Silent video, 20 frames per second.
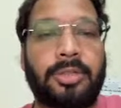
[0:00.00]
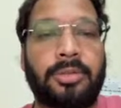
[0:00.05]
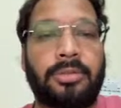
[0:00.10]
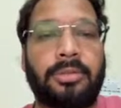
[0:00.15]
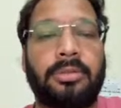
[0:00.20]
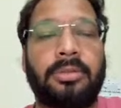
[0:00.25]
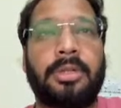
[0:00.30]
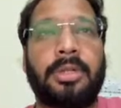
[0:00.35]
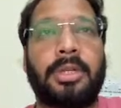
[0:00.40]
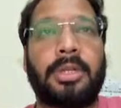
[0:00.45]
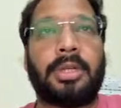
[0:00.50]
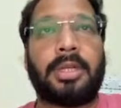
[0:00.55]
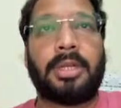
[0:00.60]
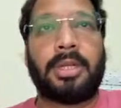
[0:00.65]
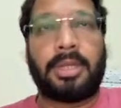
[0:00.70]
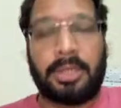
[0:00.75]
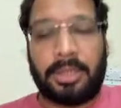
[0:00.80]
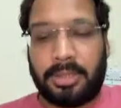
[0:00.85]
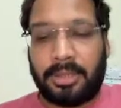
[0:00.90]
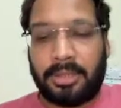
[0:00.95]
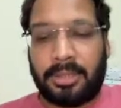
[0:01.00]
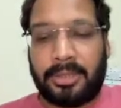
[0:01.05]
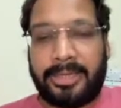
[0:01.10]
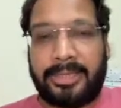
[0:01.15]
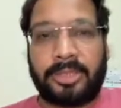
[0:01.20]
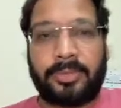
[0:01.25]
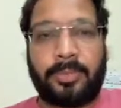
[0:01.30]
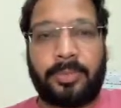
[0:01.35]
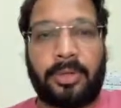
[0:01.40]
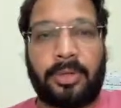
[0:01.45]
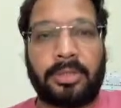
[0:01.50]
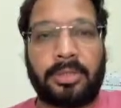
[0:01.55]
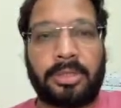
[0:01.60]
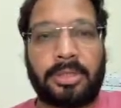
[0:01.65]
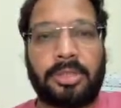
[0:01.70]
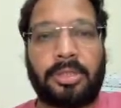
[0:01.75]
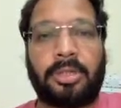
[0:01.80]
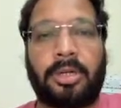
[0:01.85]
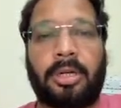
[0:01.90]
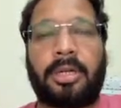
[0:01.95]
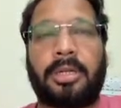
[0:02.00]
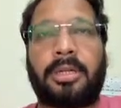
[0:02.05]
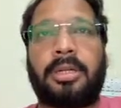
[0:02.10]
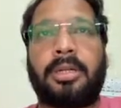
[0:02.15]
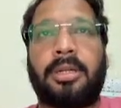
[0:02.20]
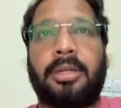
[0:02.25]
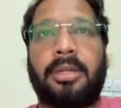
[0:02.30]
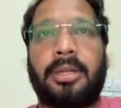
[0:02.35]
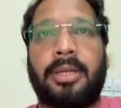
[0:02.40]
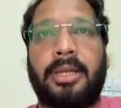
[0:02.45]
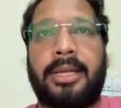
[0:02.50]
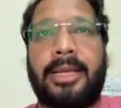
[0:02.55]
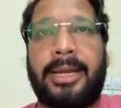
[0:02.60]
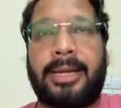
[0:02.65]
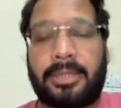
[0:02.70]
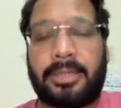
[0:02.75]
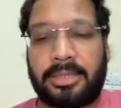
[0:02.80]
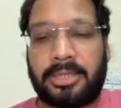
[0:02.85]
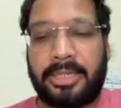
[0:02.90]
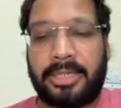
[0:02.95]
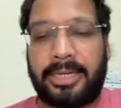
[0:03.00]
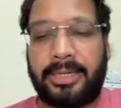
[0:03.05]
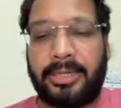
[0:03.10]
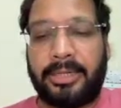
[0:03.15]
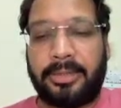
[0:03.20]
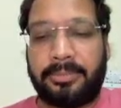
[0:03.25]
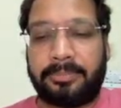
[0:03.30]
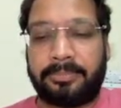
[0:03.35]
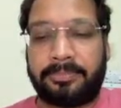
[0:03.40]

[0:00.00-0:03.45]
to response dot get state.